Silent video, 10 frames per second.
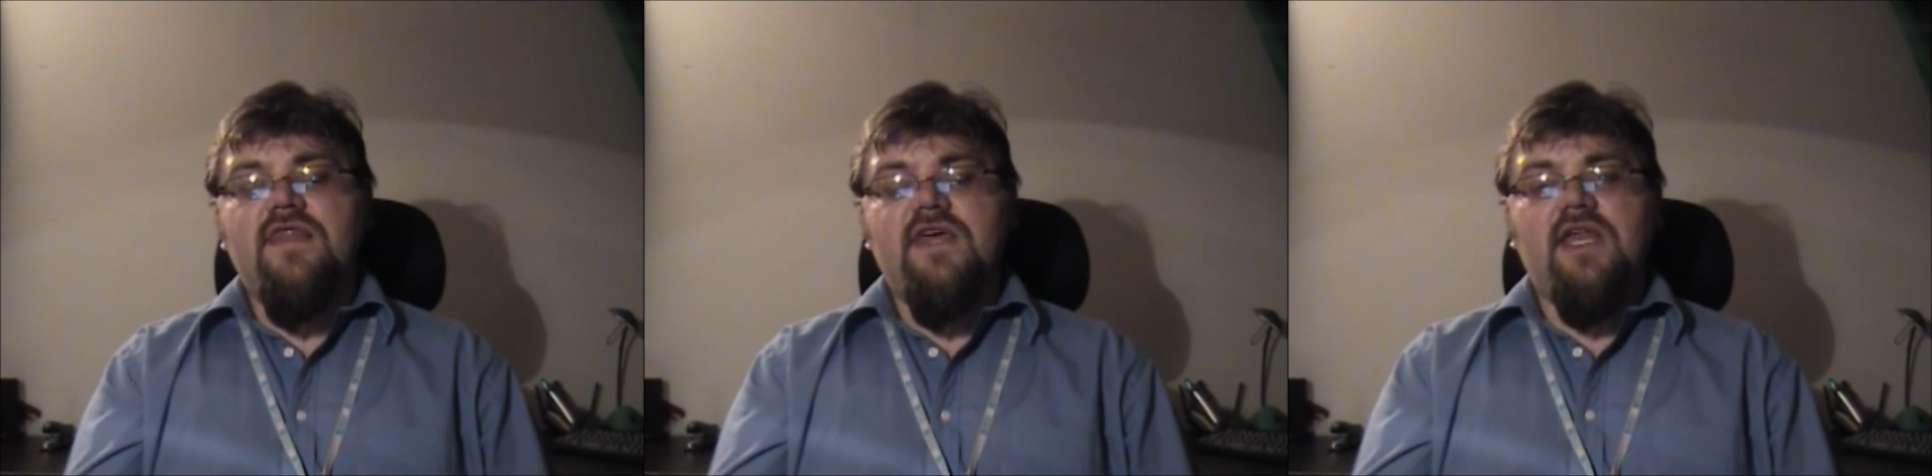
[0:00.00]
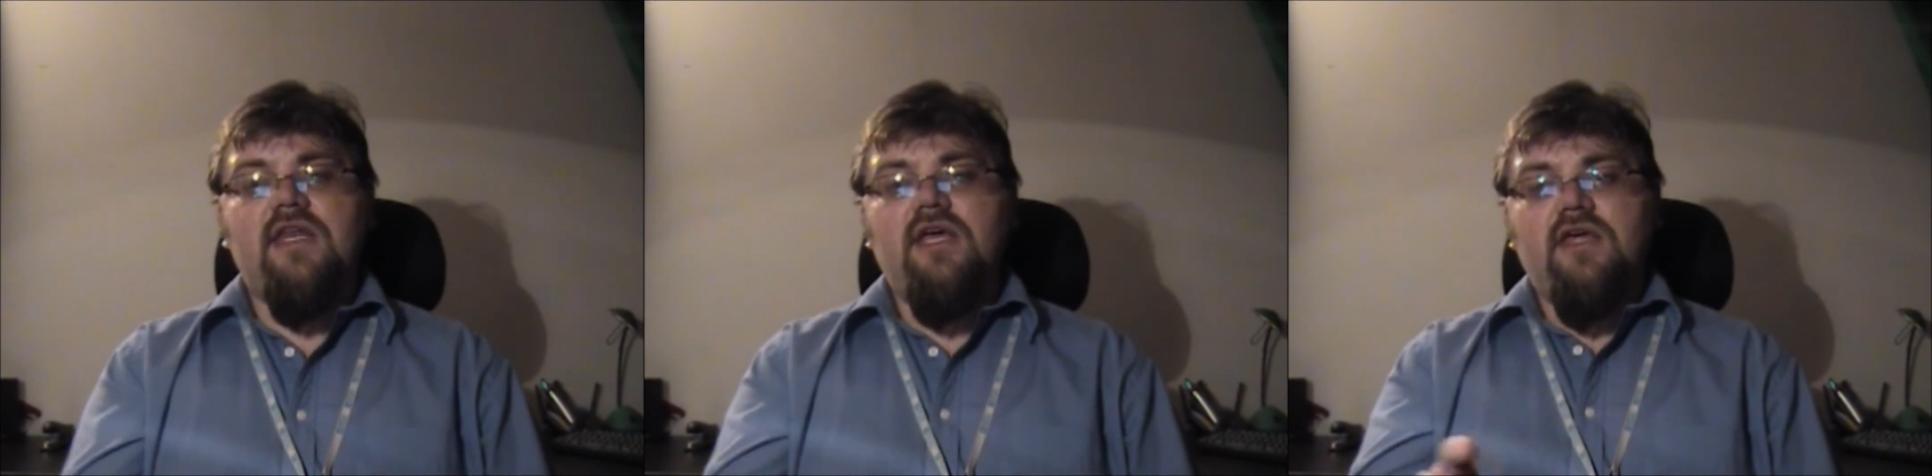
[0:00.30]

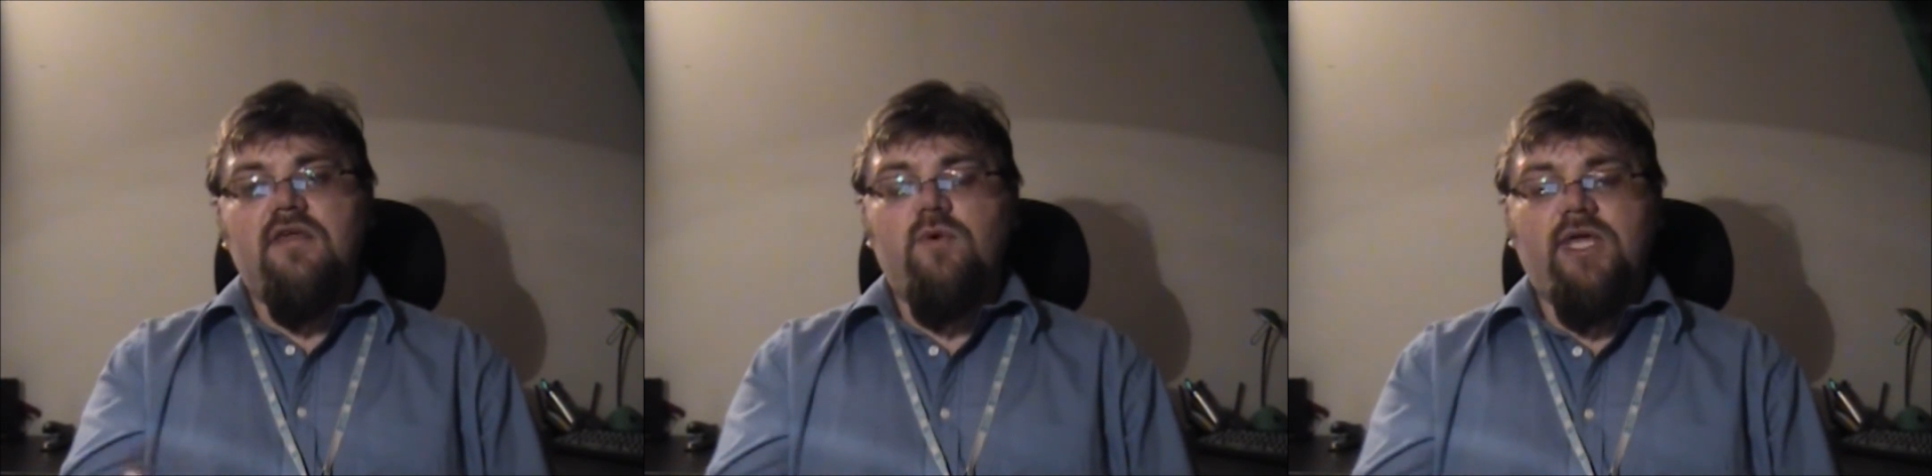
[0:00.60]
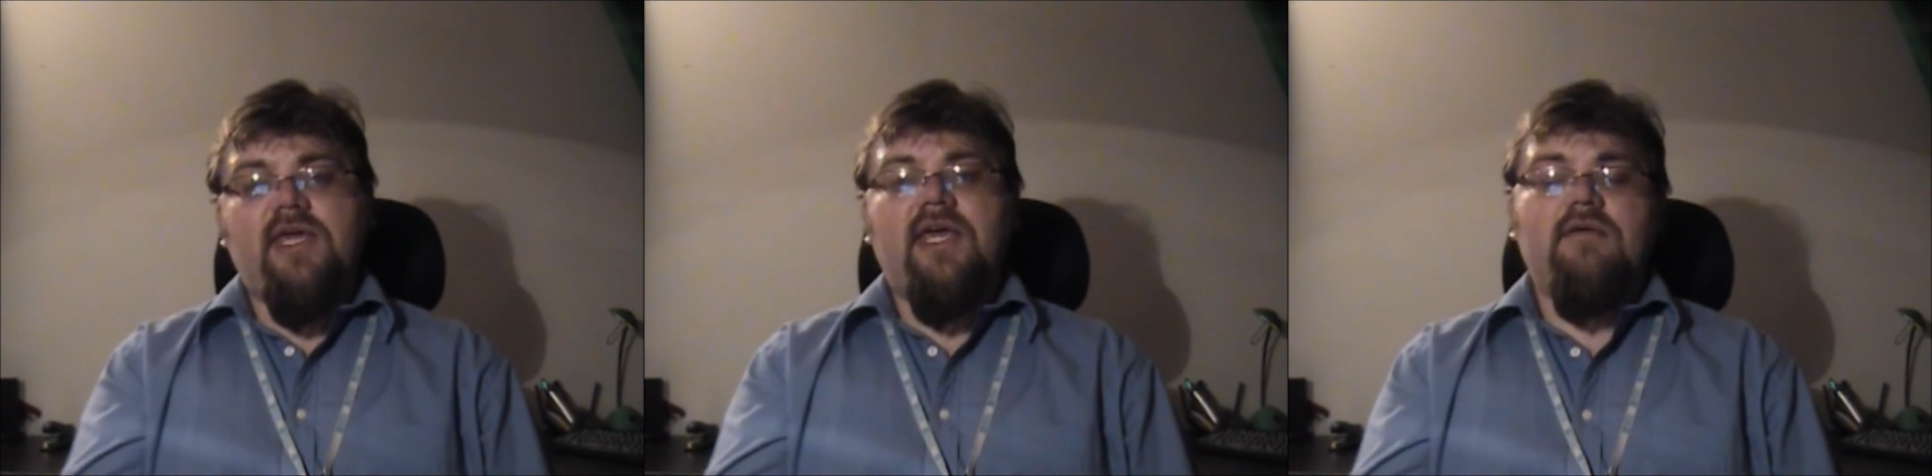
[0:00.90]
then the
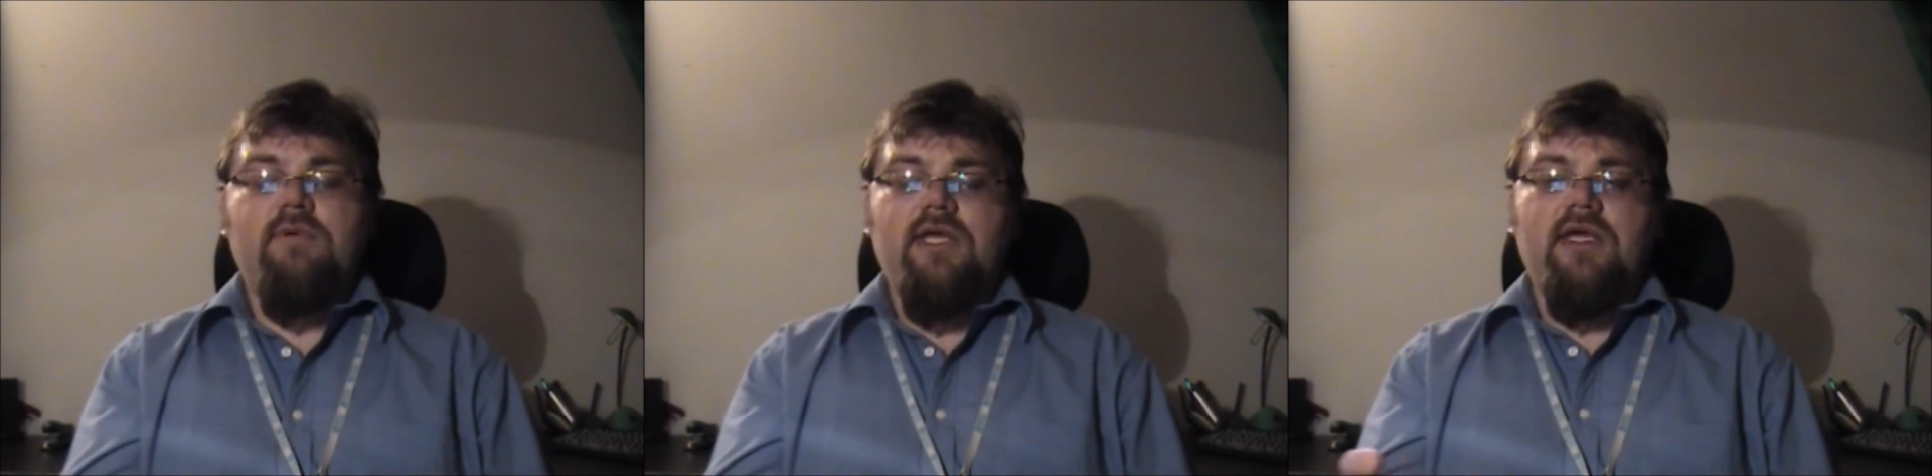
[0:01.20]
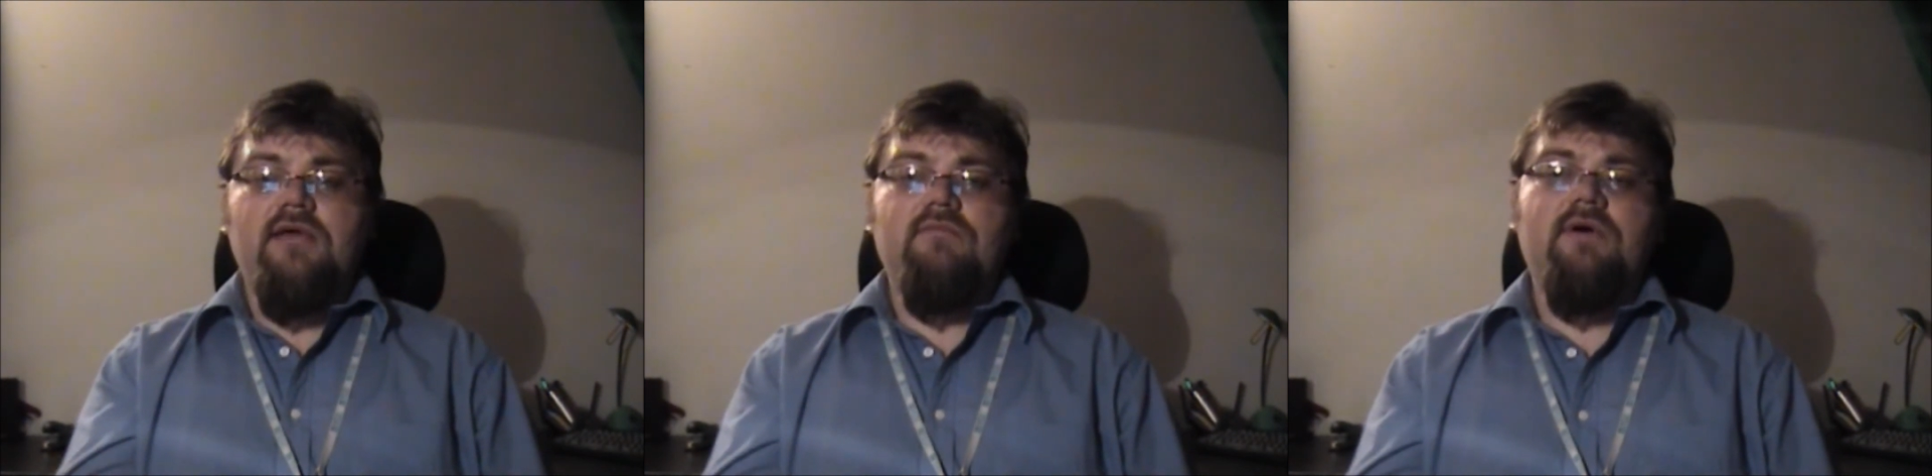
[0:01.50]
wiki can be
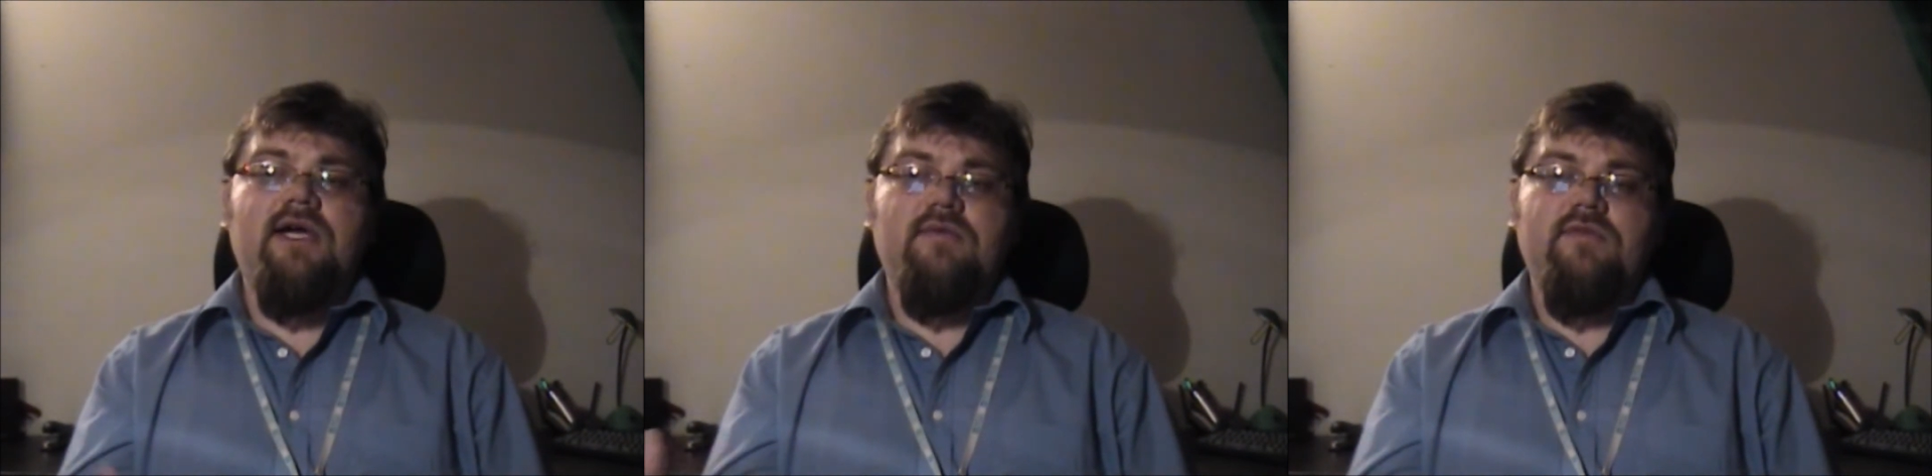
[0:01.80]
combined